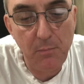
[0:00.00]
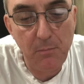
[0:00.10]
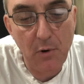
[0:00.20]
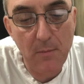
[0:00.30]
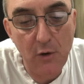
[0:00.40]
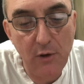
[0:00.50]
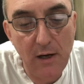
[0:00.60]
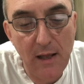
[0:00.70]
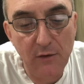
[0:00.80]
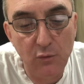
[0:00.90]
promoted
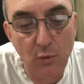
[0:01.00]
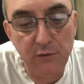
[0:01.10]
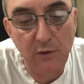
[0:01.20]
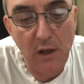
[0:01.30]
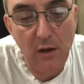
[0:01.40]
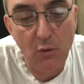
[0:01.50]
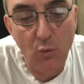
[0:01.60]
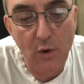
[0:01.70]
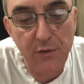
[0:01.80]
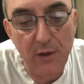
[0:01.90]
his whiskey
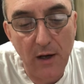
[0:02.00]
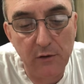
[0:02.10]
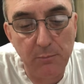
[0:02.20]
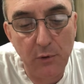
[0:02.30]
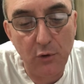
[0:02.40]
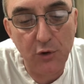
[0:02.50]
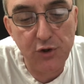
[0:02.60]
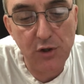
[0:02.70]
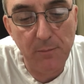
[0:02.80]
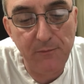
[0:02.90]
with
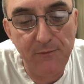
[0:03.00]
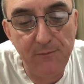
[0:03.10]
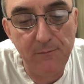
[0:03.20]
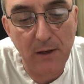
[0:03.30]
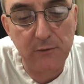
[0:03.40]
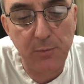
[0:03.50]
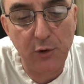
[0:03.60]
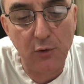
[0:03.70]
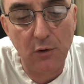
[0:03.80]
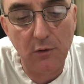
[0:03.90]

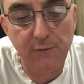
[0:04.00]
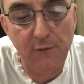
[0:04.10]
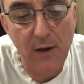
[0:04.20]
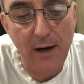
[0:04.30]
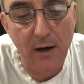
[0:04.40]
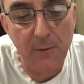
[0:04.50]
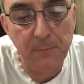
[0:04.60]
entrepreneurial flair.